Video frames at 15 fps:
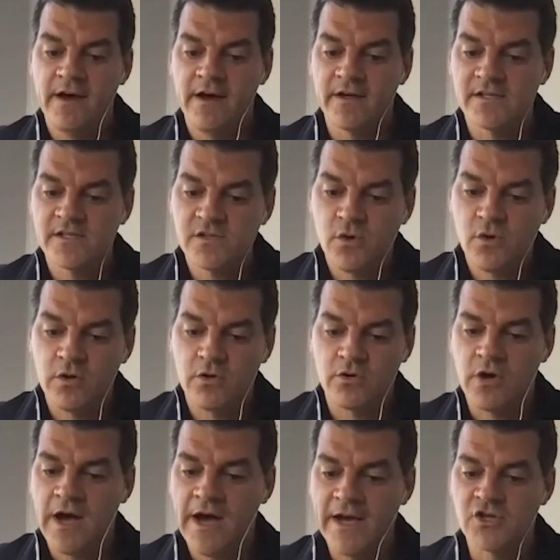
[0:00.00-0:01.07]
solar,
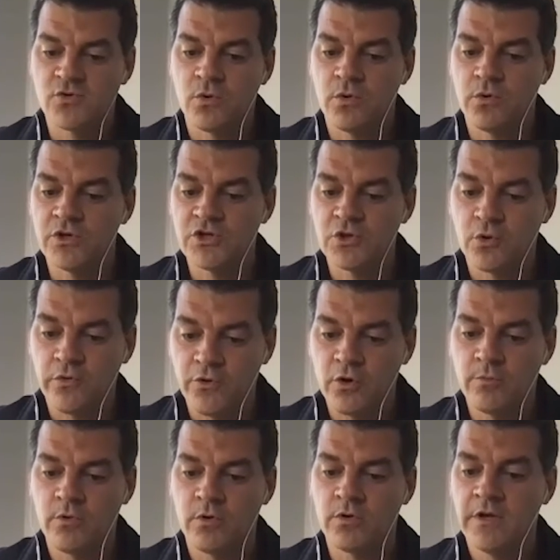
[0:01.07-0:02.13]
hydro,
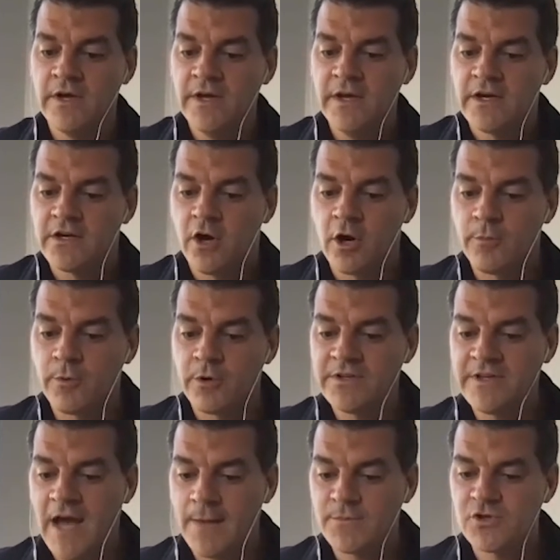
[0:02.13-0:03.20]
geothermal, carbon
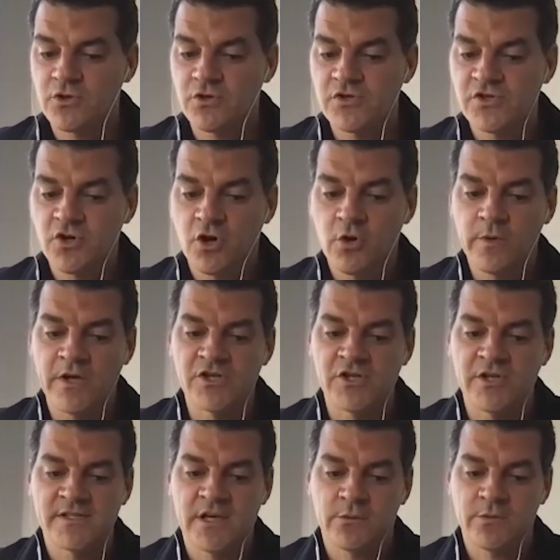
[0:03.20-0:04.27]
capture, storage, and
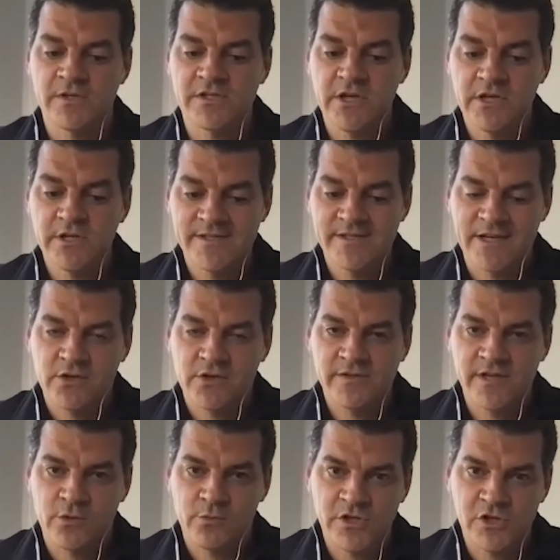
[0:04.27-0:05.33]

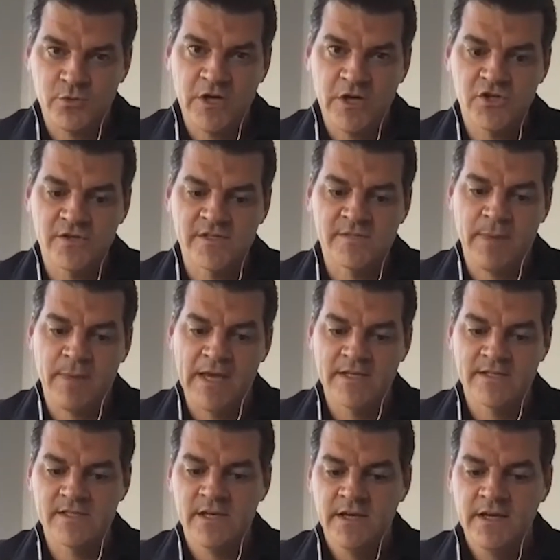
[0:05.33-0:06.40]
sequestration
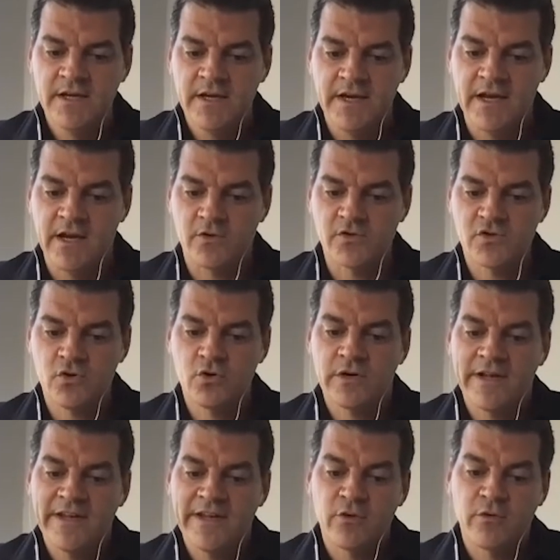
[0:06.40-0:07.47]
space, and also
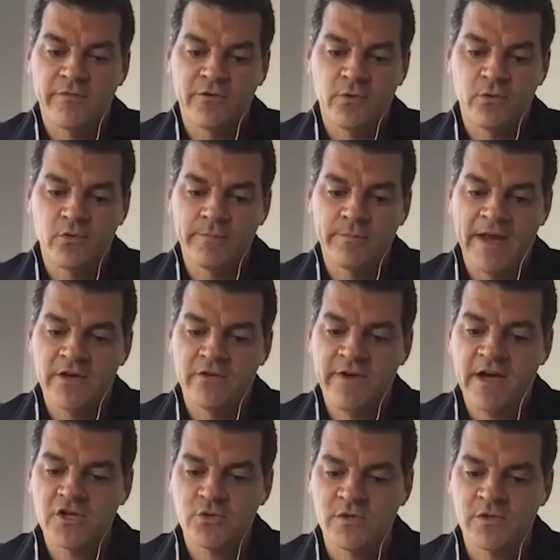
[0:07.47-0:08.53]
cleaner fuel
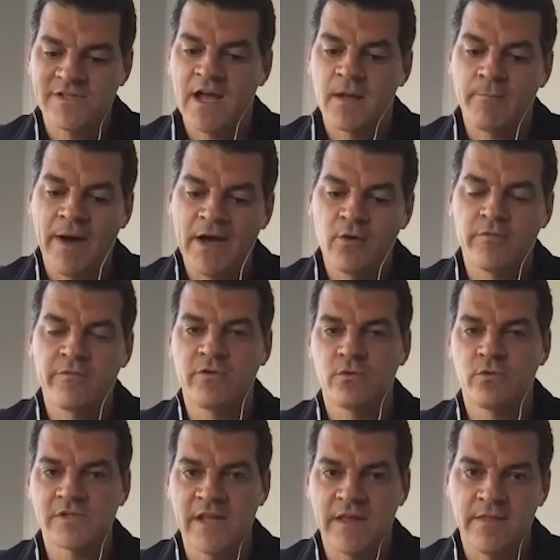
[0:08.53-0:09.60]
manufacturers like
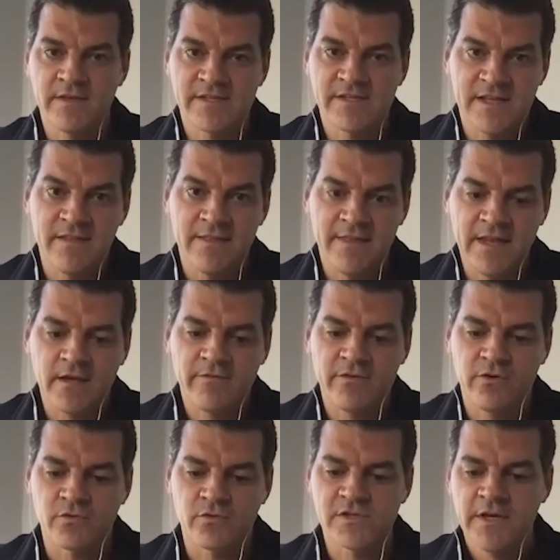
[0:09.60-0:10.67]
biofuels and synthetic
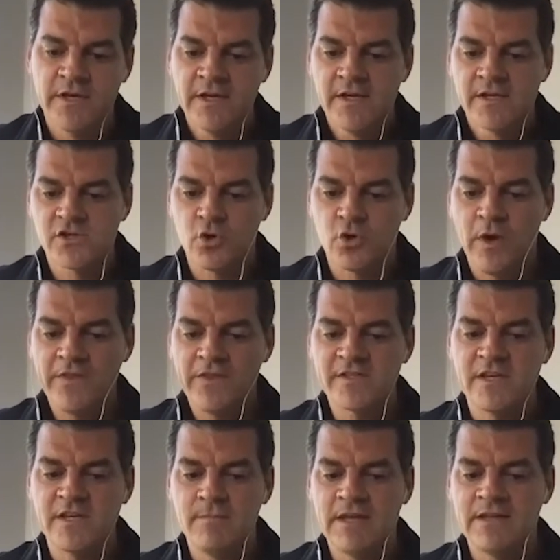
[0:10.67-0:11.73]
fuels. So what does
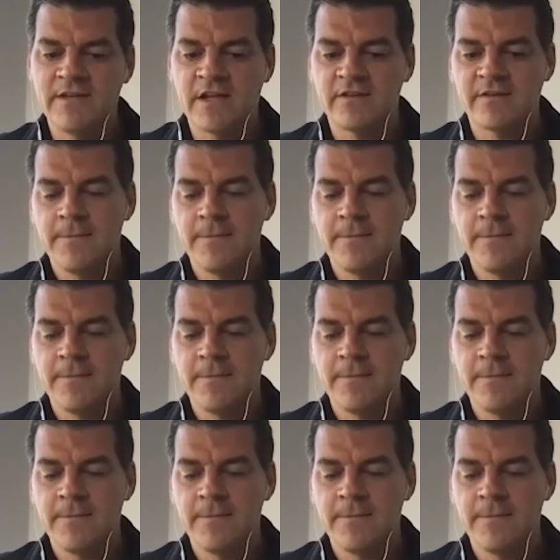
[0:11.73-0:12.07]
it mean? That